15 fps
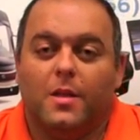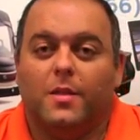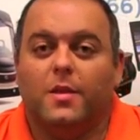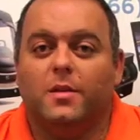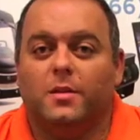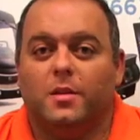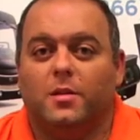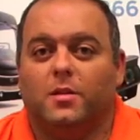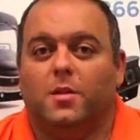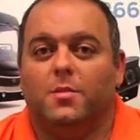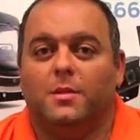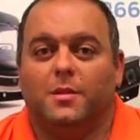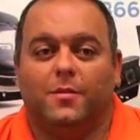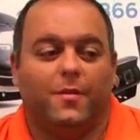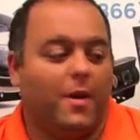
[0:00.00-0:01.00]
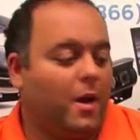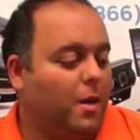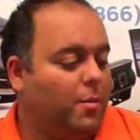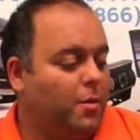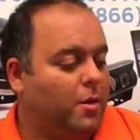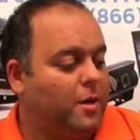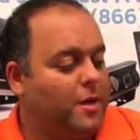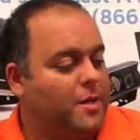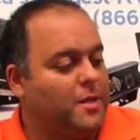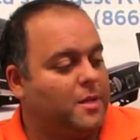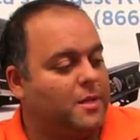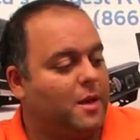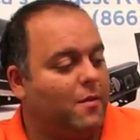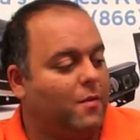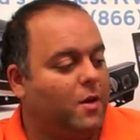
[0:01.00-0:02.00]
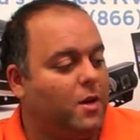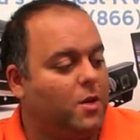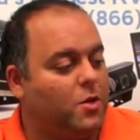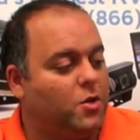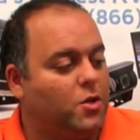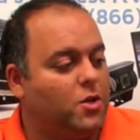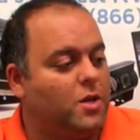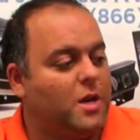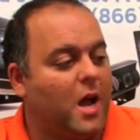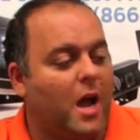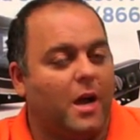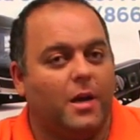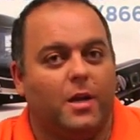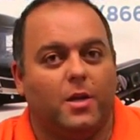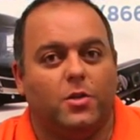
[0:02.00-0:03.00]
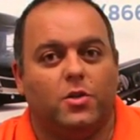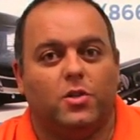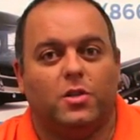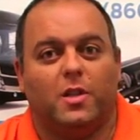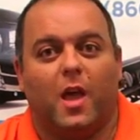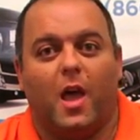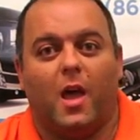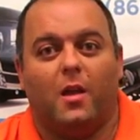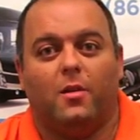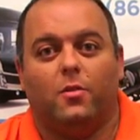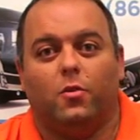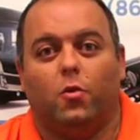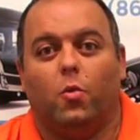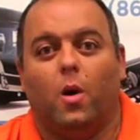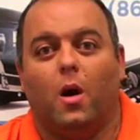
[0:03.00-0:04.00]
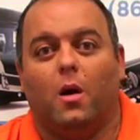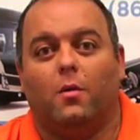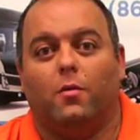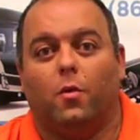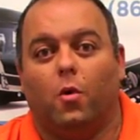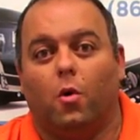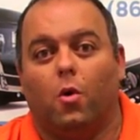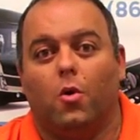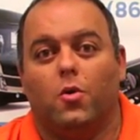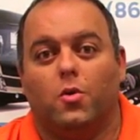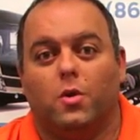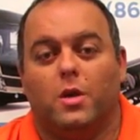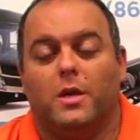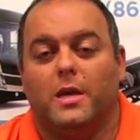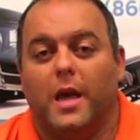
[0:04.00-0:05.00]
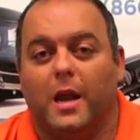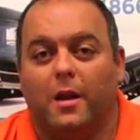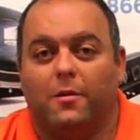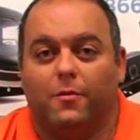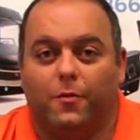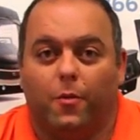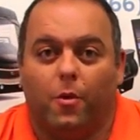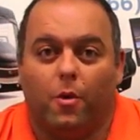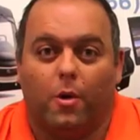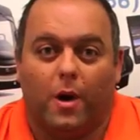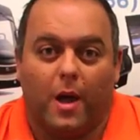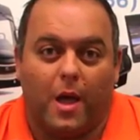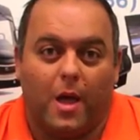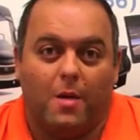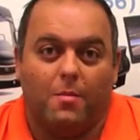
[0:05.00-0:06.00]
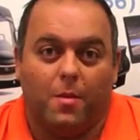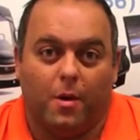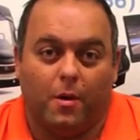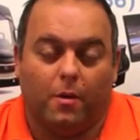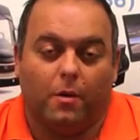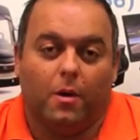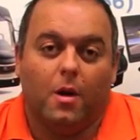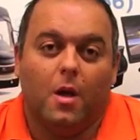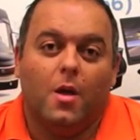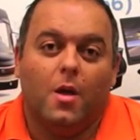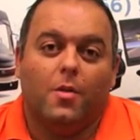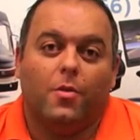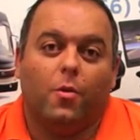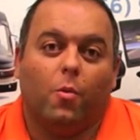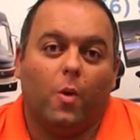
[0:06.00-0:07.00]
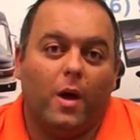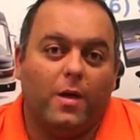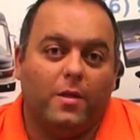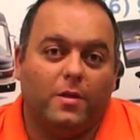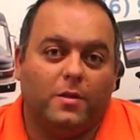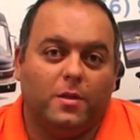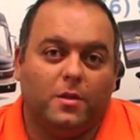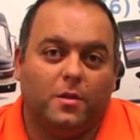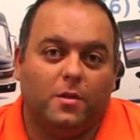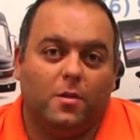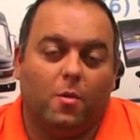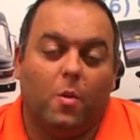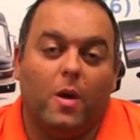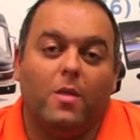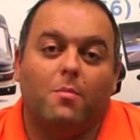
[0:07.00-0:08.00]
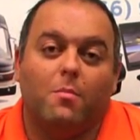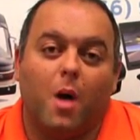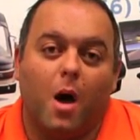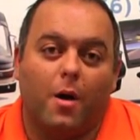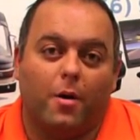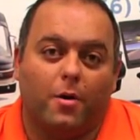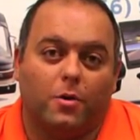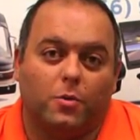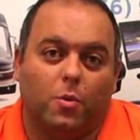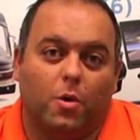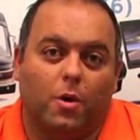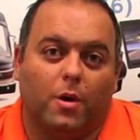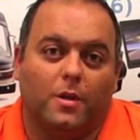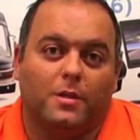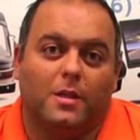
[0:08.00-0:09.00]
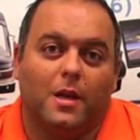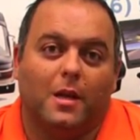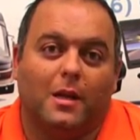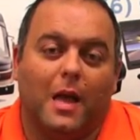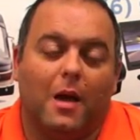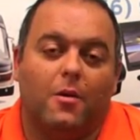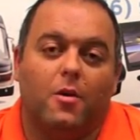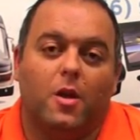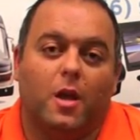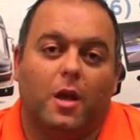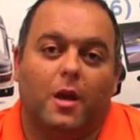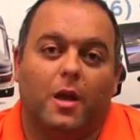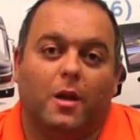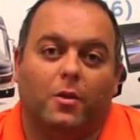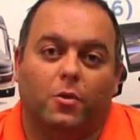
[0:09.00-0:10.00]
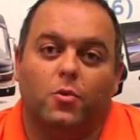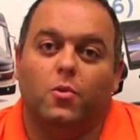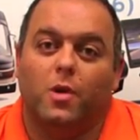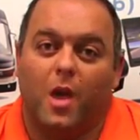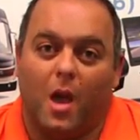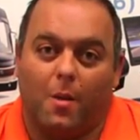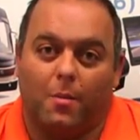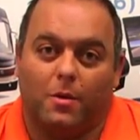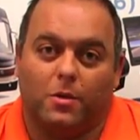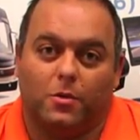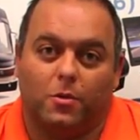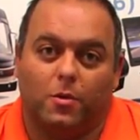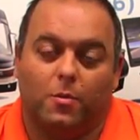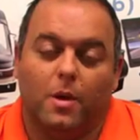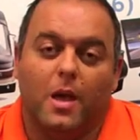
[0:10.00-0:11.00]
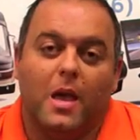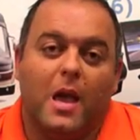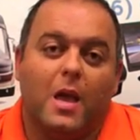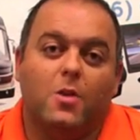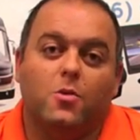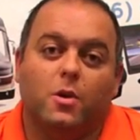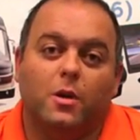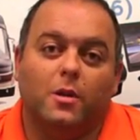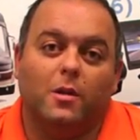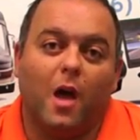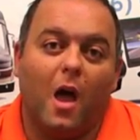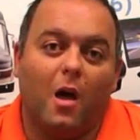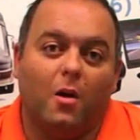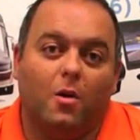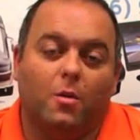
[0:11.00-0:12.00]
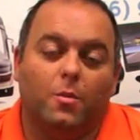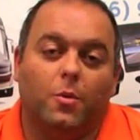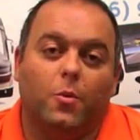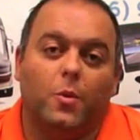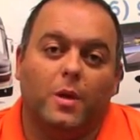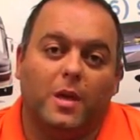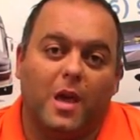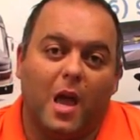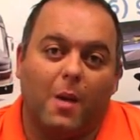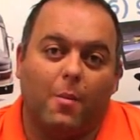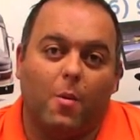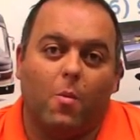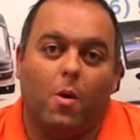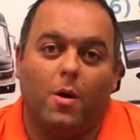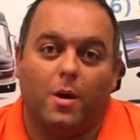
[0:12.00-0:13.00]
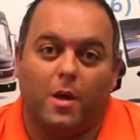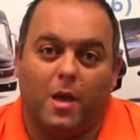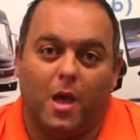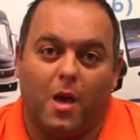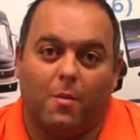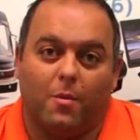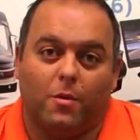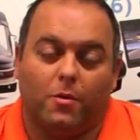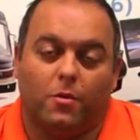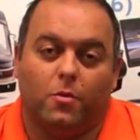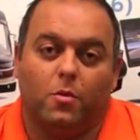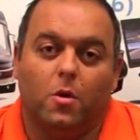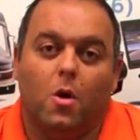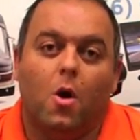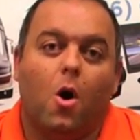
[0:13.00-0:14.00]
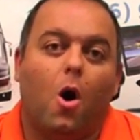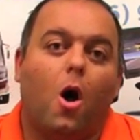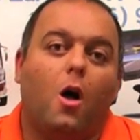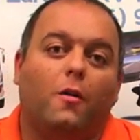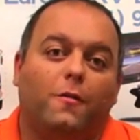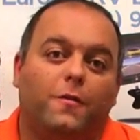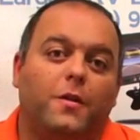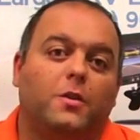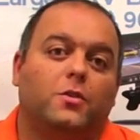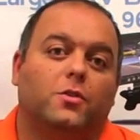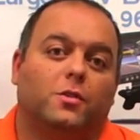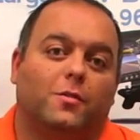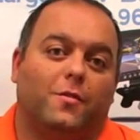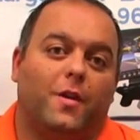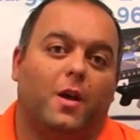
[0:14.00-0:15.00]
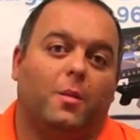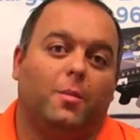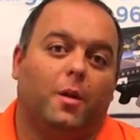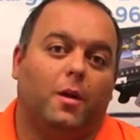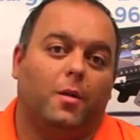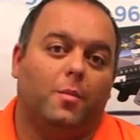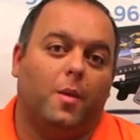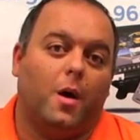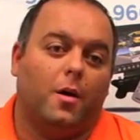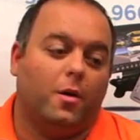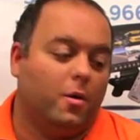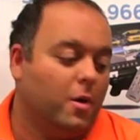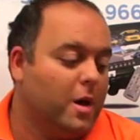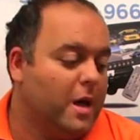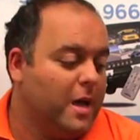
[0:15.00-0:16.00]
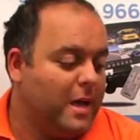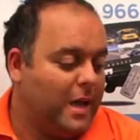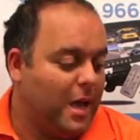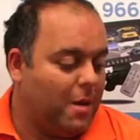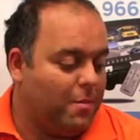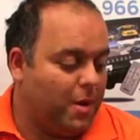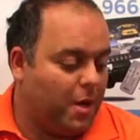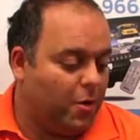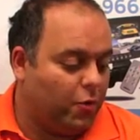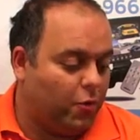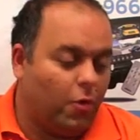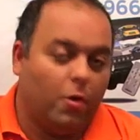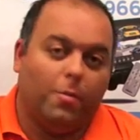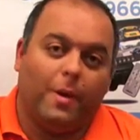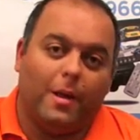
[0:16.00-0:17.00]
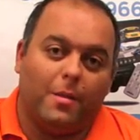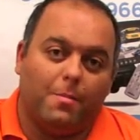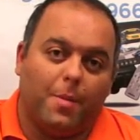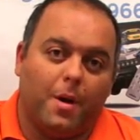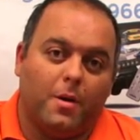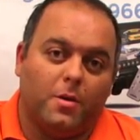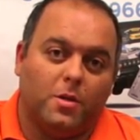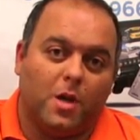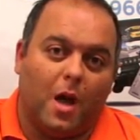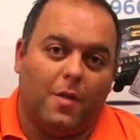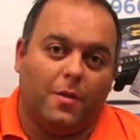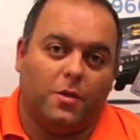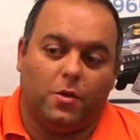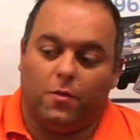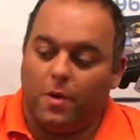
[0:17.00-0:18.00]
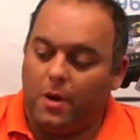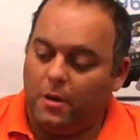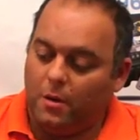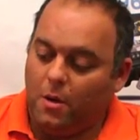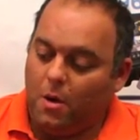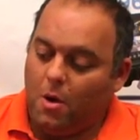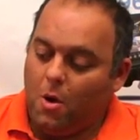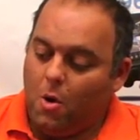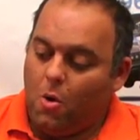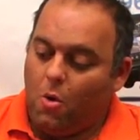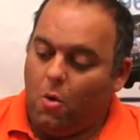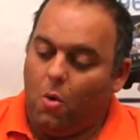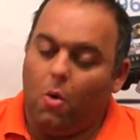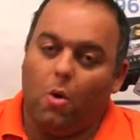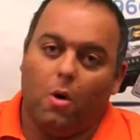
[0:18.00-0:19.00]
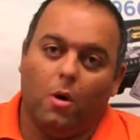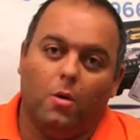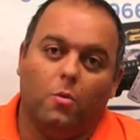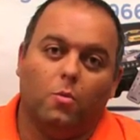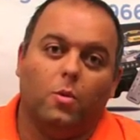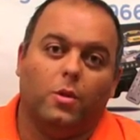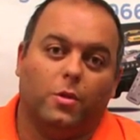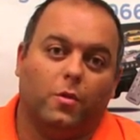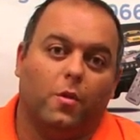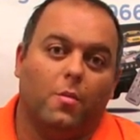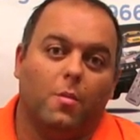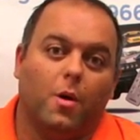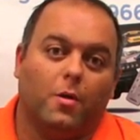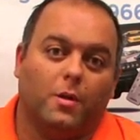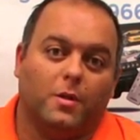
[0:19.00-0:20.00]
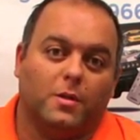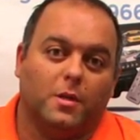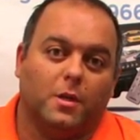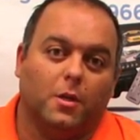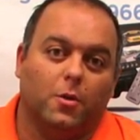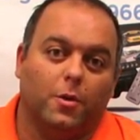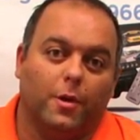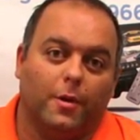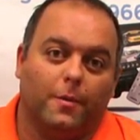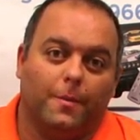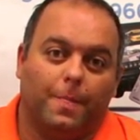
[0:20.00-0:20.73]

This system is available in 7-inch, 9-inch, 10, 12, or you can get it for a mirror. The way the monitors work is they allow you to connect two cameras to them, and you can toggle between camera 1 and camera 2. All features available on the monitor can be controlled by the buttons on the screen or with the remote that's included.